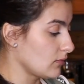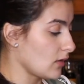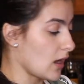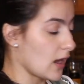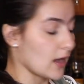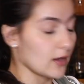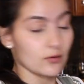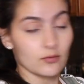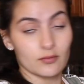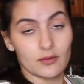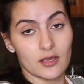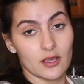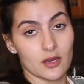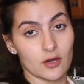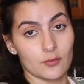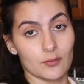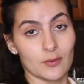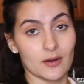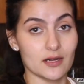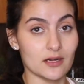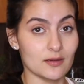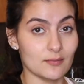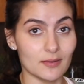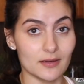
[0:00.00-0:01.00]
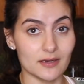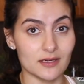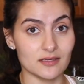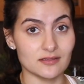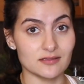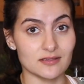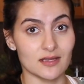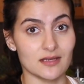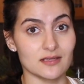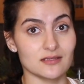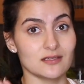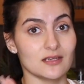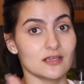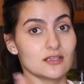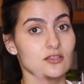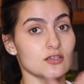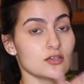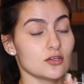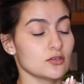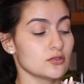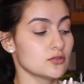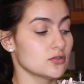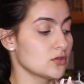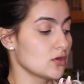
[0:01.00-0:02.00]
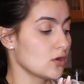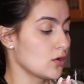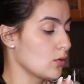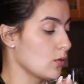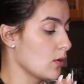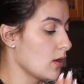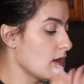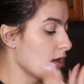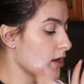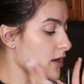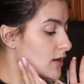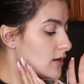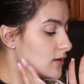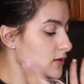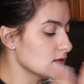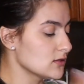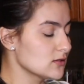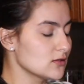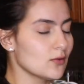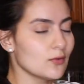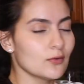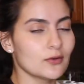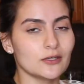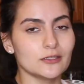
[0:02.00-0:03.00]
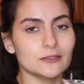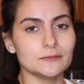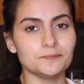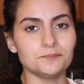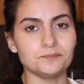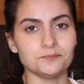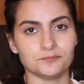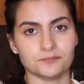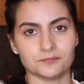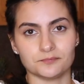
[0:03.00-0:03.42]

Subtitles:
I don't care what anybody says. It's so good.